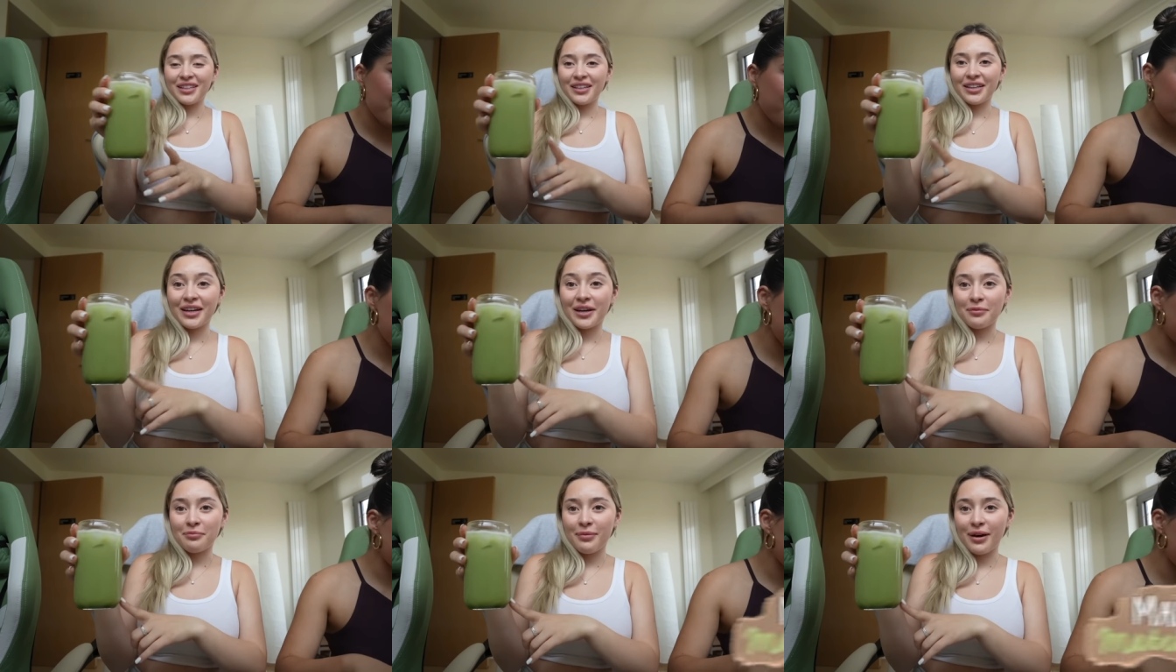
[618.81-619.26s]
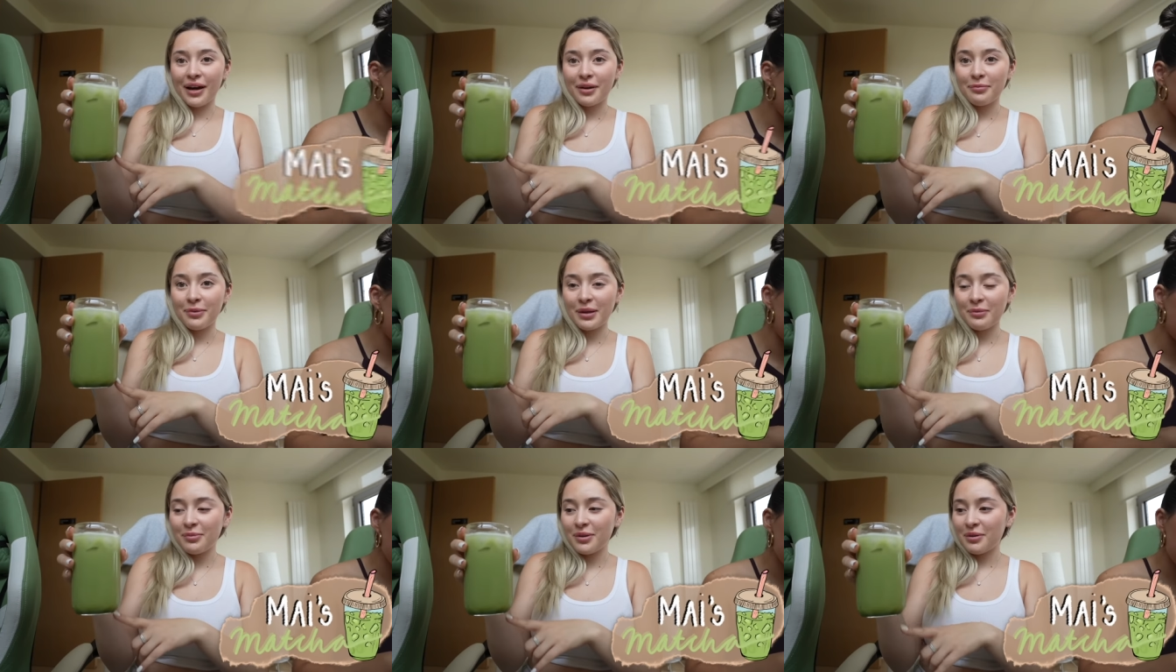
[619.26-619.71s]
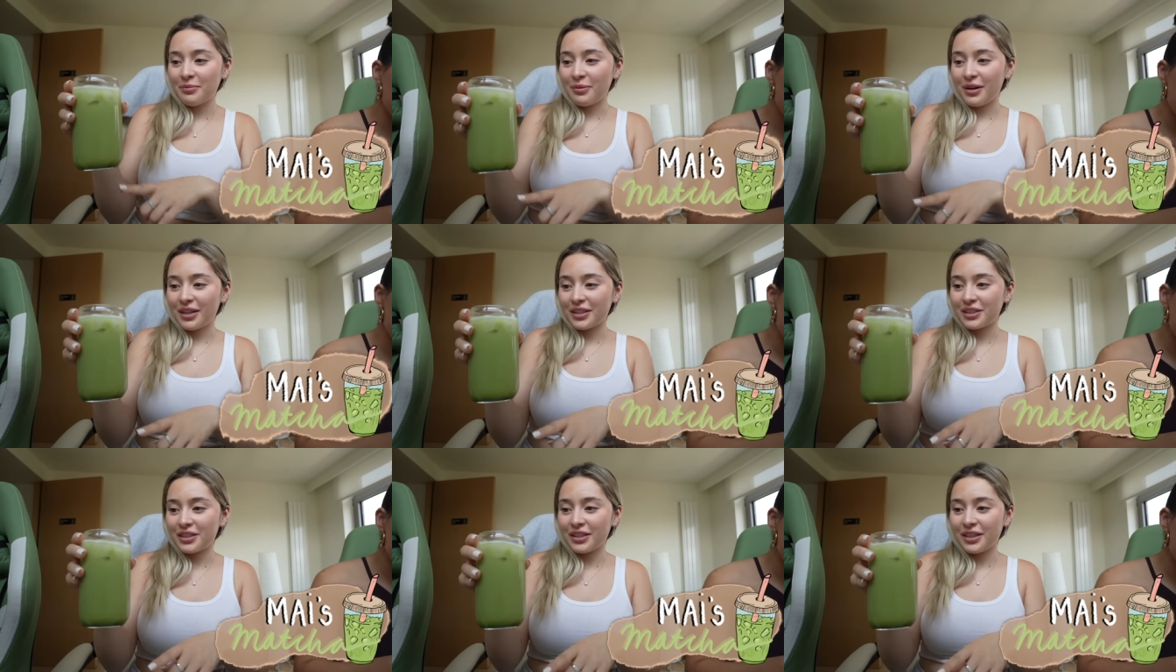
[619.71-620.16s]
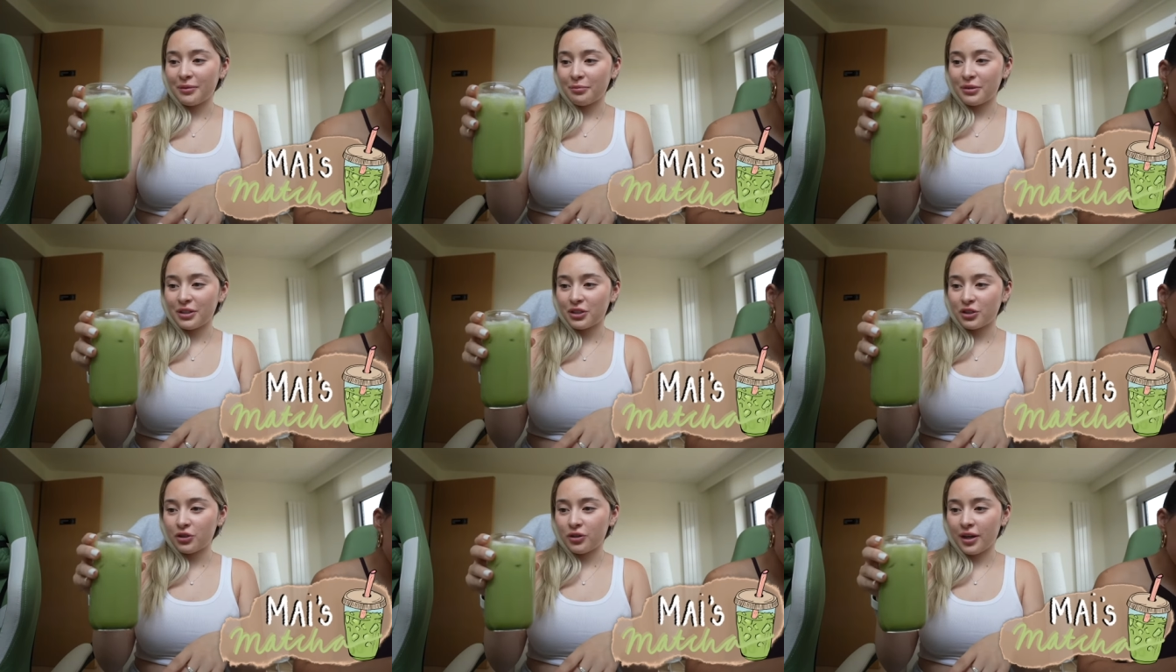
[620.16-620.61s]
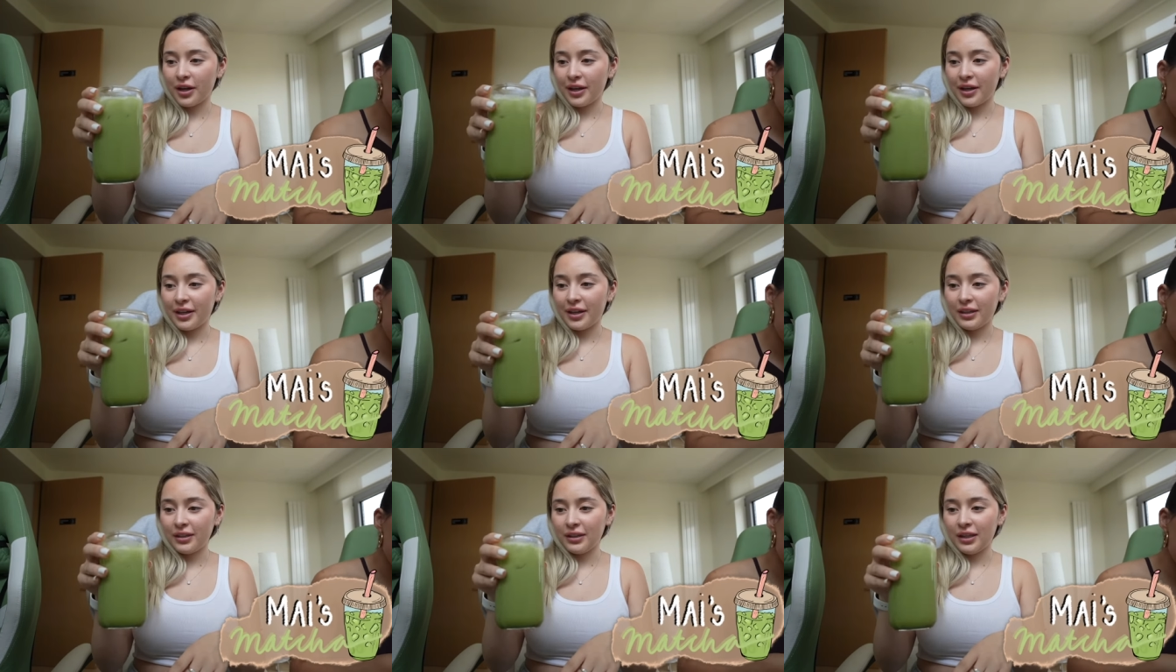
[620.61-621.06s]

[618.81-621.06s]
Look, at my made me a matcha and I'm gonna try it